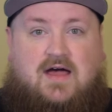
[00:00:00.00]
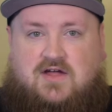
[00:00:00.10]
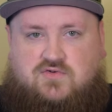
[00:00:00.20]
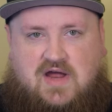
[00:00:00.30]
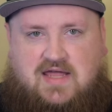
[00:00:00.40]

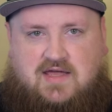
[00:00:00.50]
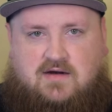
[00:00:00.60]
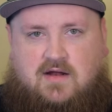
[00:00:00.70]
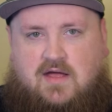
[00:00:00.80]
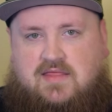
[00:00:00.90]
a
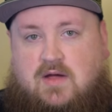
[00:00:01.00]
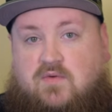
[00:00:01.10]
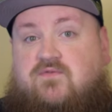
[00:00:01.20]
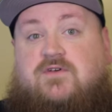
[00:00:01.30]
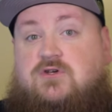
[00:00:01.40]
dragon that
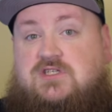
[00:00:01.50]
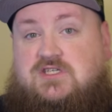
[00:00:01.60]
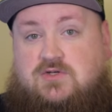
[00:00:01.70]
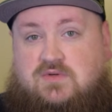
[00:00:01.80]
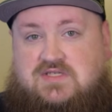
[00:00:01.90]

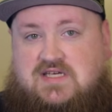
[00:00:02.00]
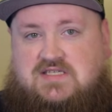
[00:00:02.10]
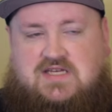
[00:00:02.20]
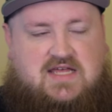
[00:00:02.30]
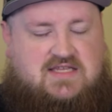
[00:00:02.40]
refuses to
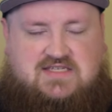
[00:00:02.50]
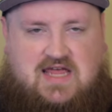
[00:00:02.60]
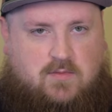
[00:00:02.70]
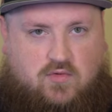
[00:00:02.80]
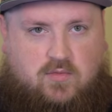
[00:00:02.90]
exist in the
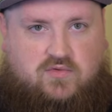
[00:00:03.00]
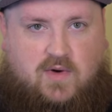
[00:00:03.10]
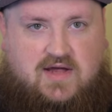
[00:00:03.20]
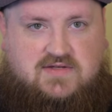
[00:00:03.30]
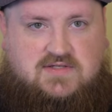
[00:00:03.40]
same room
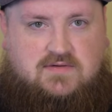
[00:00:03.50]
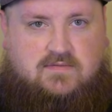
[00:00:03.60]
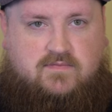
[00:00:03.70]
twice.